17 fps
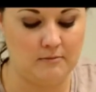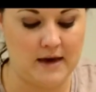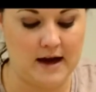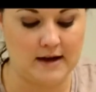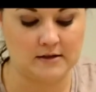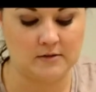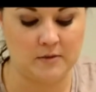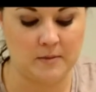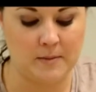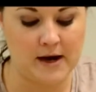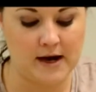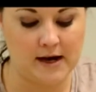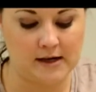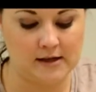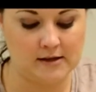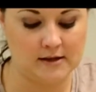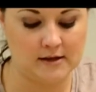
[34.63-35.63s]
maximum
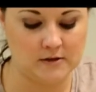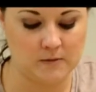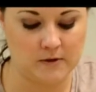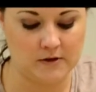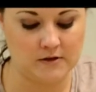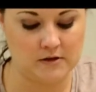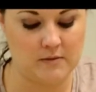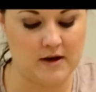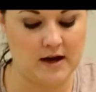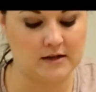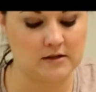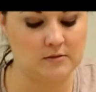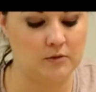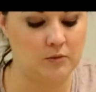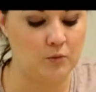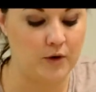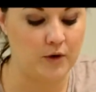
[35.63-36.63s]
height as well as the
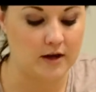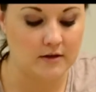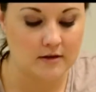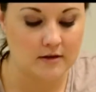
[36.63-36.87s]
maximum width.